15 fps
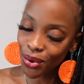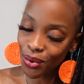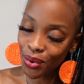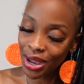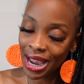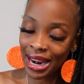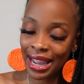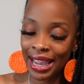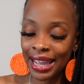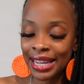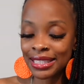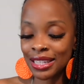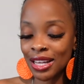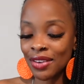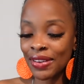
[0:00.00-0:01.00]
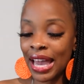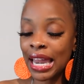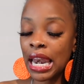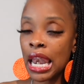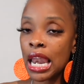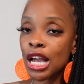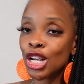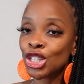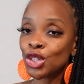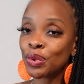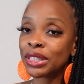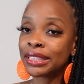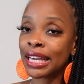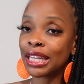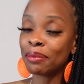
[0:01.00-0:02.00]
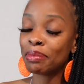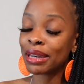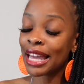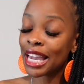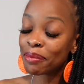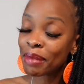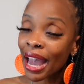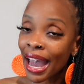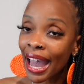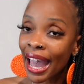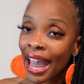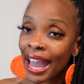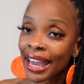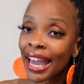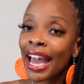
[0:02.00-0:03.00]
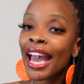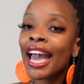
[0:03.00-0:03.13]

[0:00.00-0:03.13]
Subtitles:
and it is of the Blake bag.